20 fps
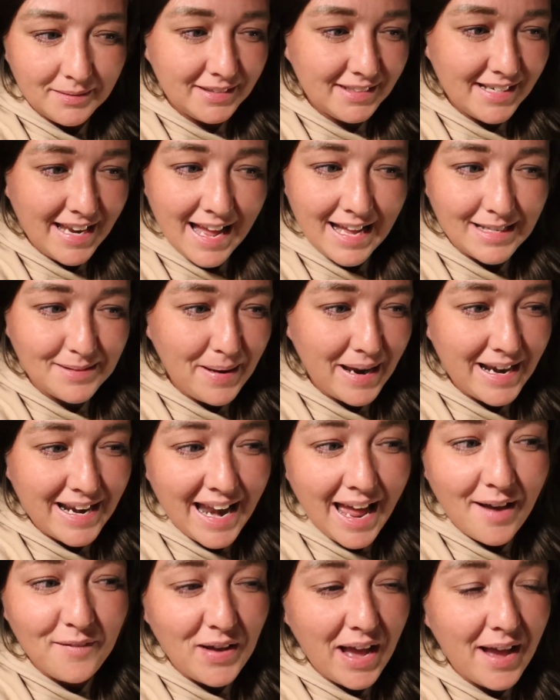Esme
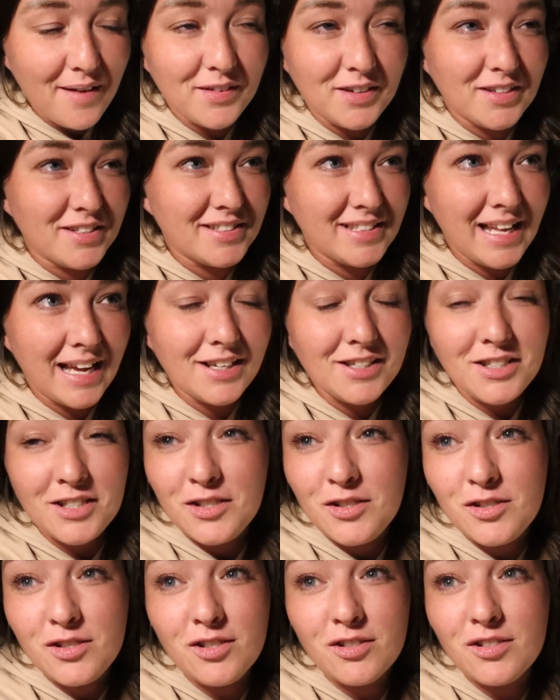never ever does that.
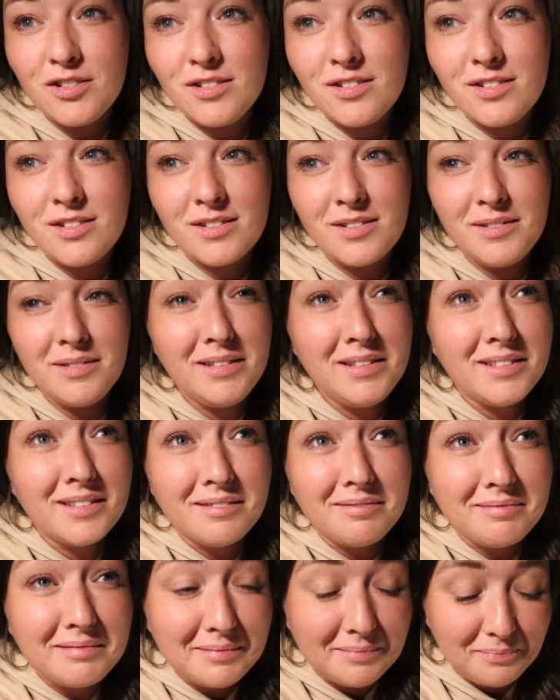She's just
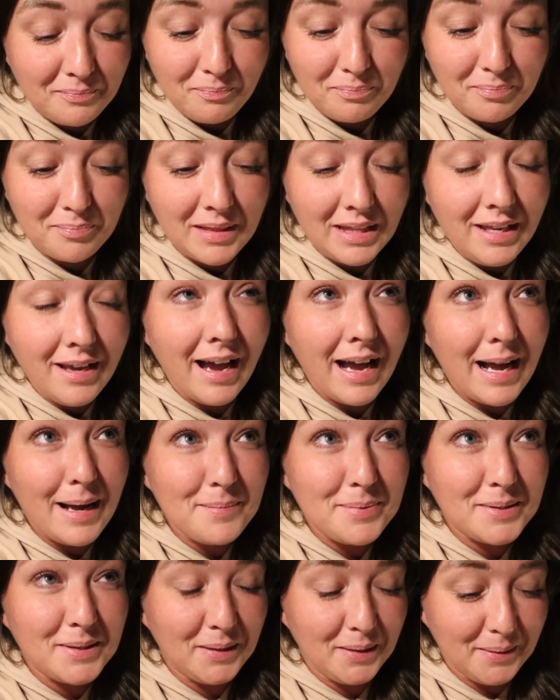
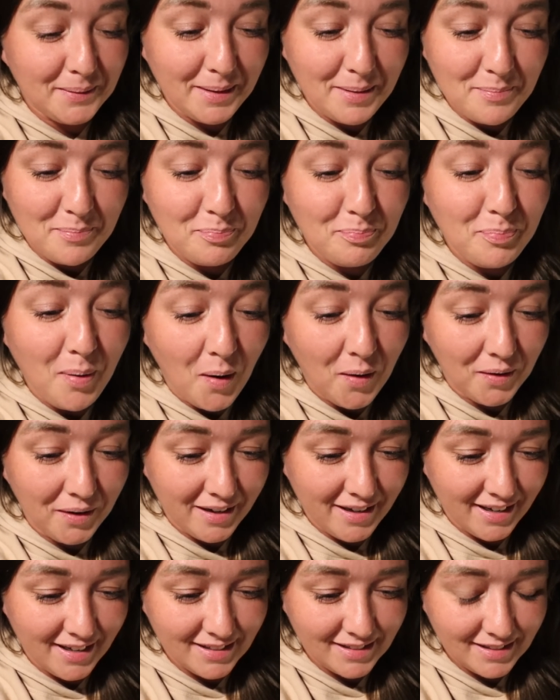absolutely
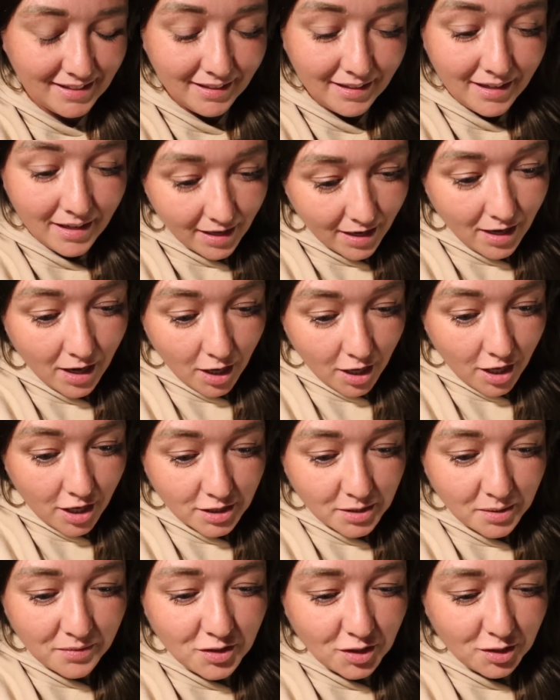bonkers.
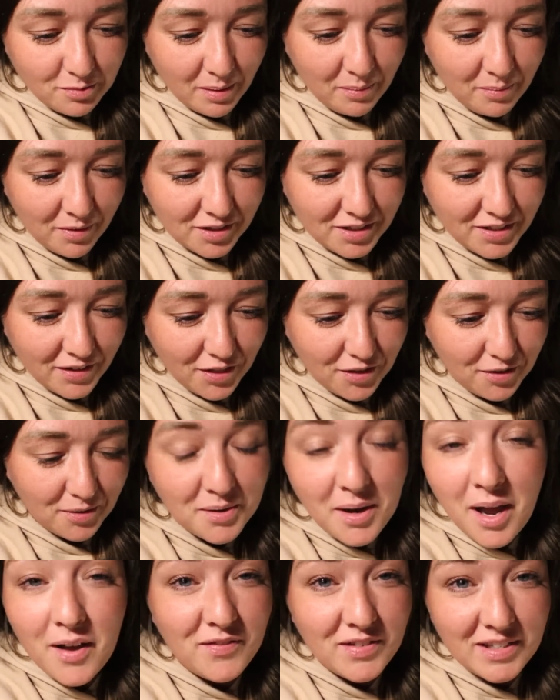So we've just been watching
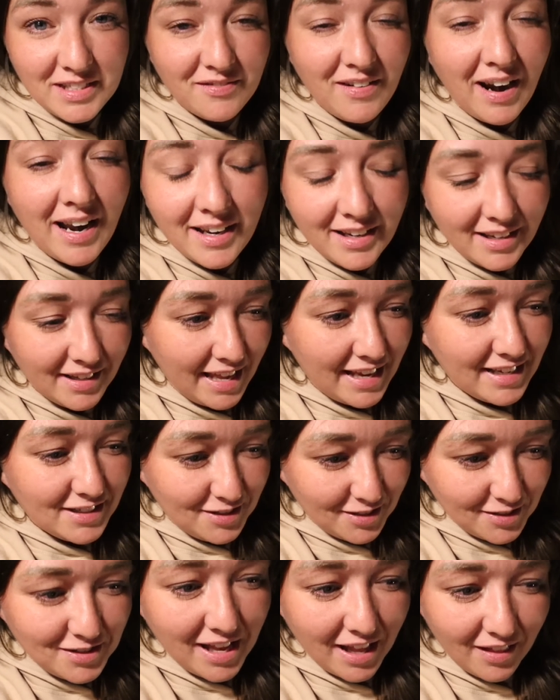through a video. Right,
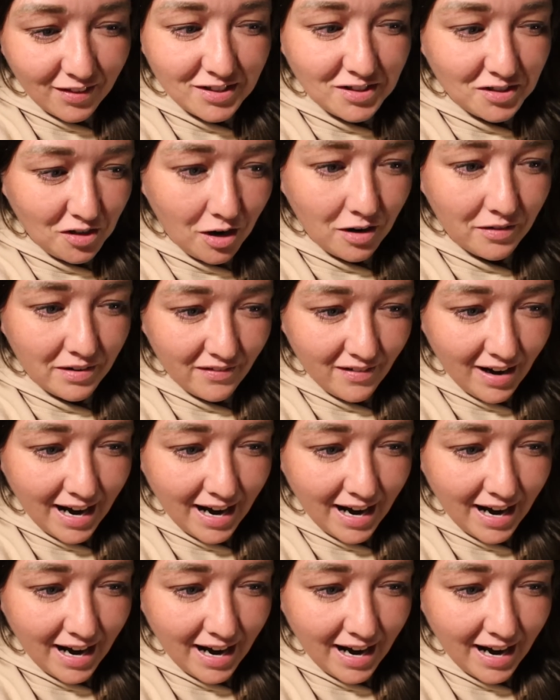let's just tell the story,